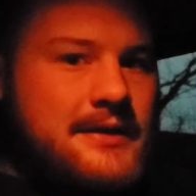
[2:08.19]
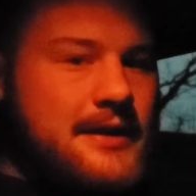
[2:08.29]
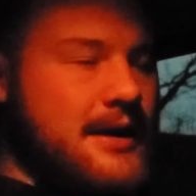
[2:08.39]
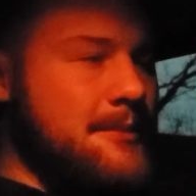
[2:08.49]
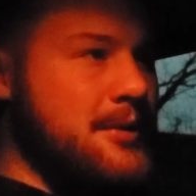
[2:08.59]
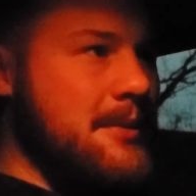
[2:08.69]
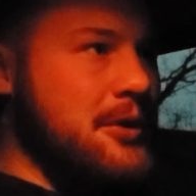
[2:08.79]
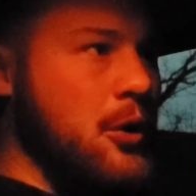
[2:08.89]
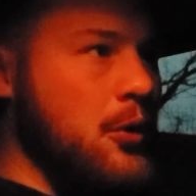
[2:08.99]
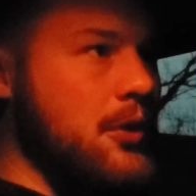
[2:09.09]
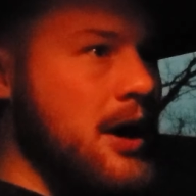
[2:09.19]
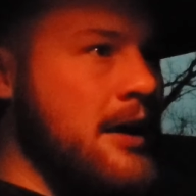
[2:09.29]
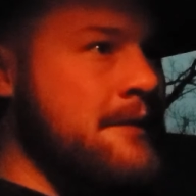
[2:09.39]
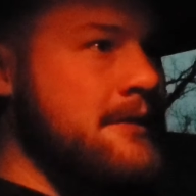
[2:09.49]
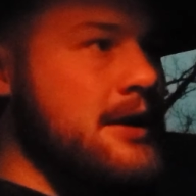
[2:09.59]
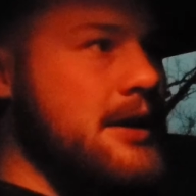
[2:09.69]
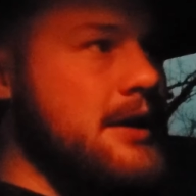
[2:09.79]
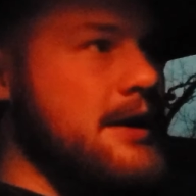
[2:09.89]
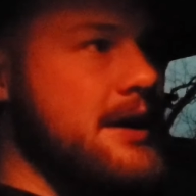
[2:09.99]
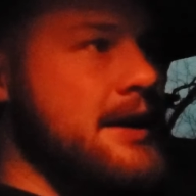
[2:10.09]
Probably hold off
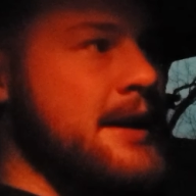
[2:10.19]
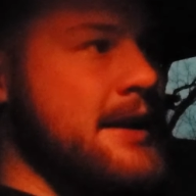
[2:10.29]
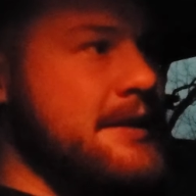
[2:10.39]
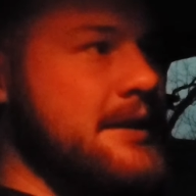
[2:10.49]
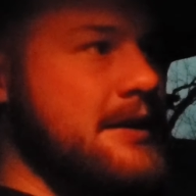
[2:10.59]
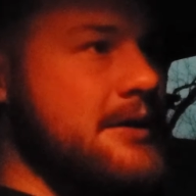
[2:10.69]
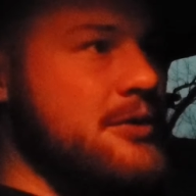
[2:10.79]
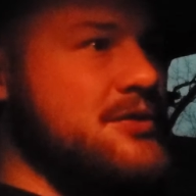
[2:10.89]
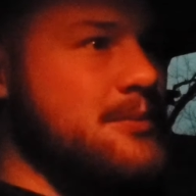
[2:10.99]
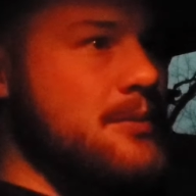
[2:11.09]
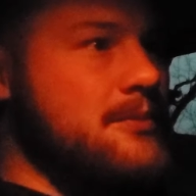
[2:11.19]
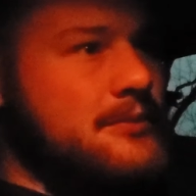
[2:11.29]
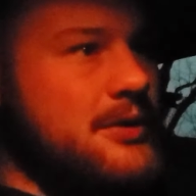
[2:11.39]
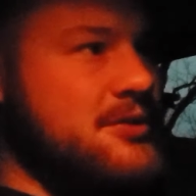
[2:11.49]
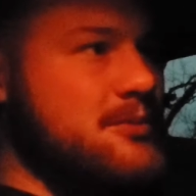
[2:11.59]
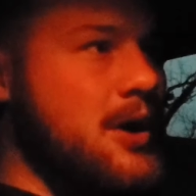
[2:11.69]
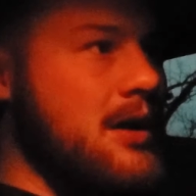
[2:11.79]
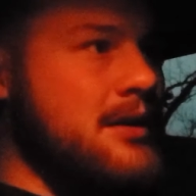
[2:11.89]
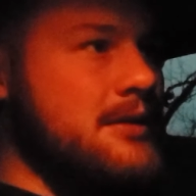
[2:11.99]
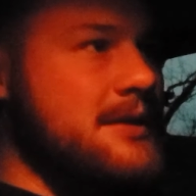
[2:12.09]
on anything a little
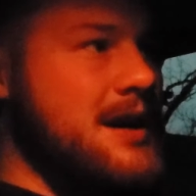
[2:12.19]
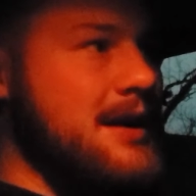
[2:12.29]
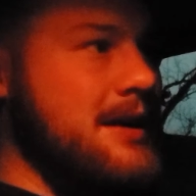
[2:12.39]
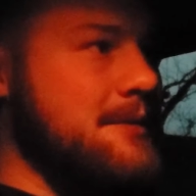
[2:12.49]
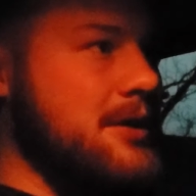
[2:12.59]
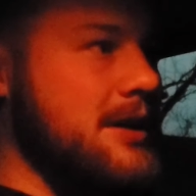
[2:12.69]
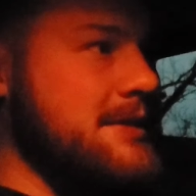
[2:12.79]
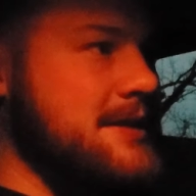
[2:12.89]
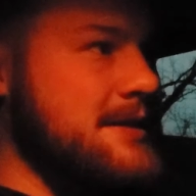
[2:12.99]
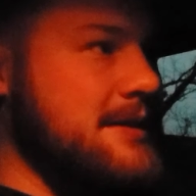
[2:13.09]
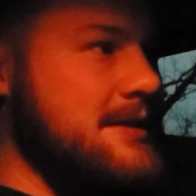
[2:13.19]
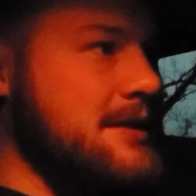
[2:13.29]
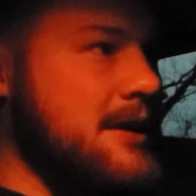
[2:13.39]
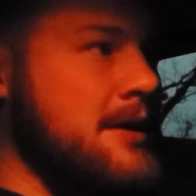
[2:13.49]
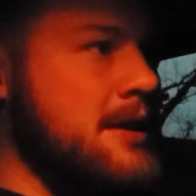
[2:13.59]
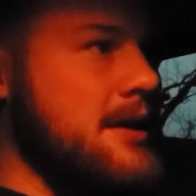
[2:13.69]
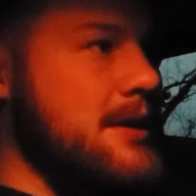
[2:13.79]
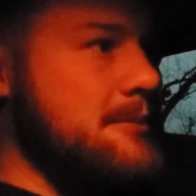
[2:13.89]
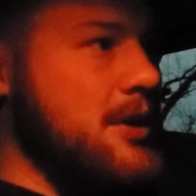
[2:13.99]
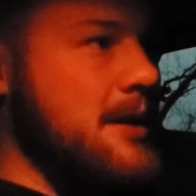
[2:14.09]
smaller for gun season this year.
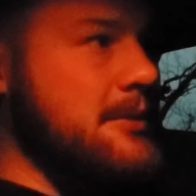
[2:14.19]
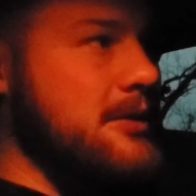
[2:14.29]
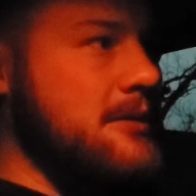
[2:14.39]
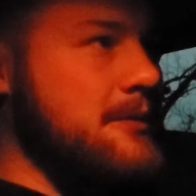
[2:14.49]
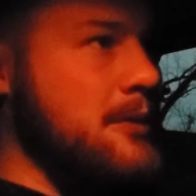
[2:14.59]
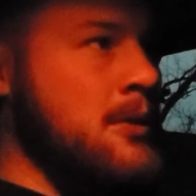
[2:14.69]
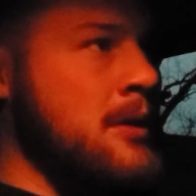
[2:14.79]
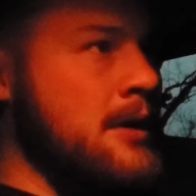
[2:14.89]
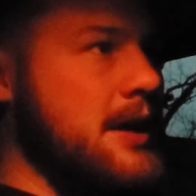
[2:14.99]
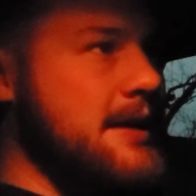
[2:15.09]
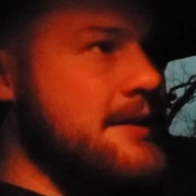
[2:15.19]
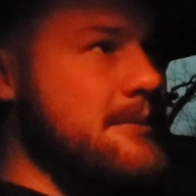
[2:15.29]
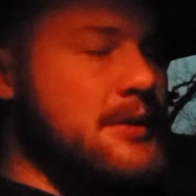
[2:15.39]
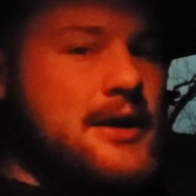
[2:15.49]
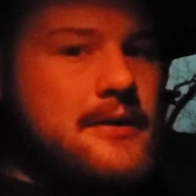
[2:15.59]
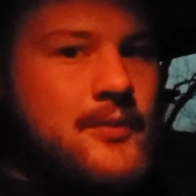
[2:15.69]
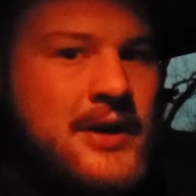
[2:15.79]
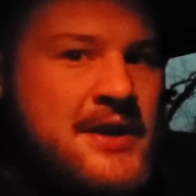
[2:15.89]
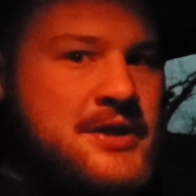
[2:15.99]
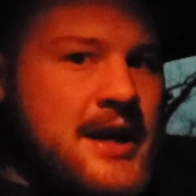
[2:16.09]
Probably look for anything bigger than what
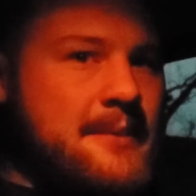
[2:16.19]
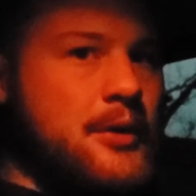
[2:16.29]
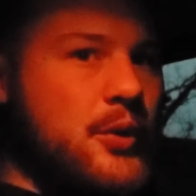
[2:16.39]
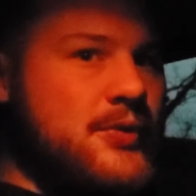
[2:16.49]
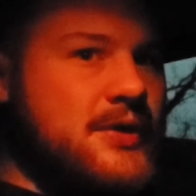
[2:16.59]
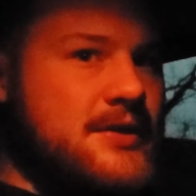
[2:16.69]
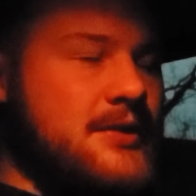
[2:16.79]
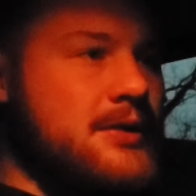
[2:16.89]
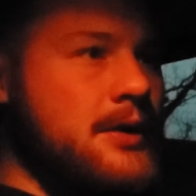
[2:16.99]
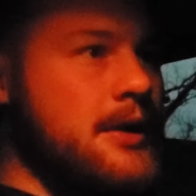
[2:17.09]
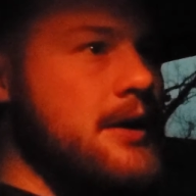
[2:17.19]
I shot bow season.